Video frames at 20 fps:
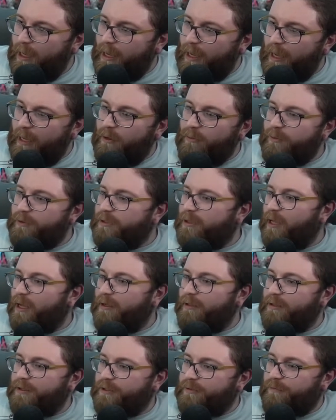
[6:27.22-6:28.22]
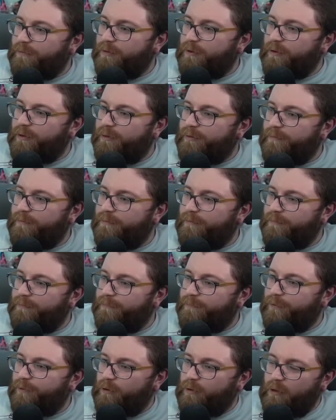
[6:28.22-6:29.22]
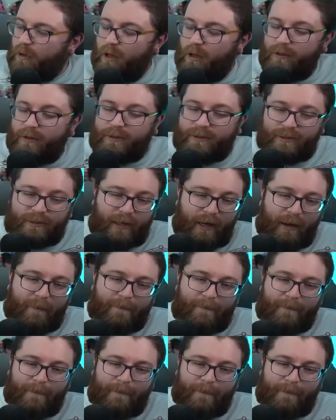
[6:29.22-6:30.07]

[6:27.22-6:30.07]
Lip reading: And it was like this for the longest time.